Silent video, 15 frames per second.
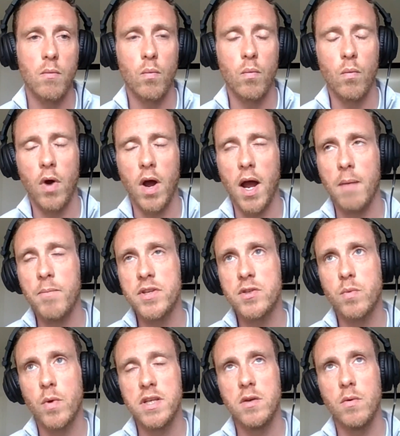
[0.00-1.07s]
What happens
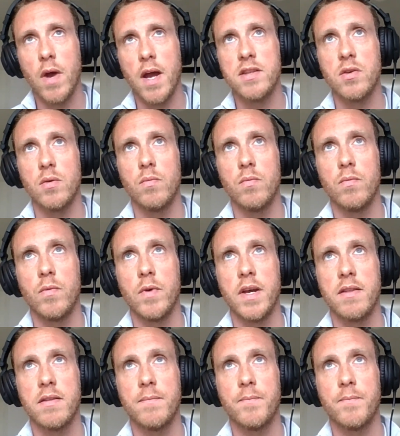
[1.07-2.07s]
when you end up with,